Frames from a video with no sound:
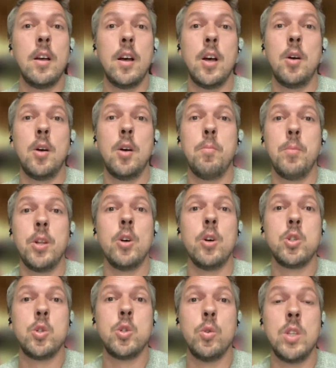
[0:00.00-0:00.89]
but
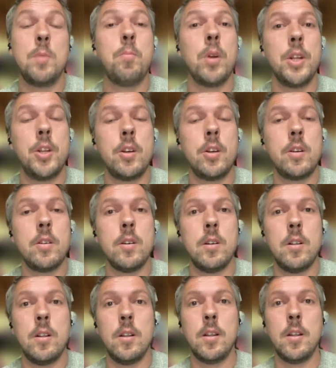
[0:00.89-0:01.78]
also the
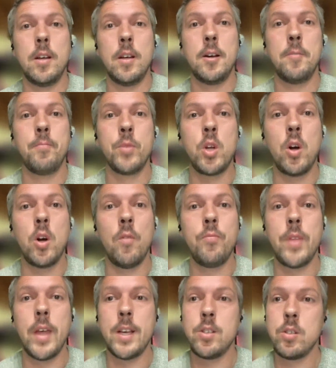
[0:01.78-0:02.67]
political
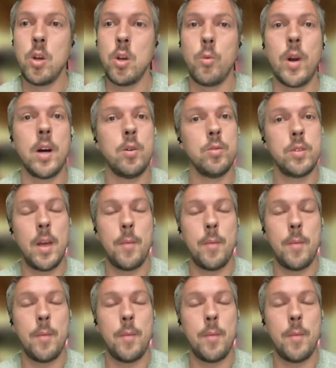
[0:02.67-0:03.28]
context around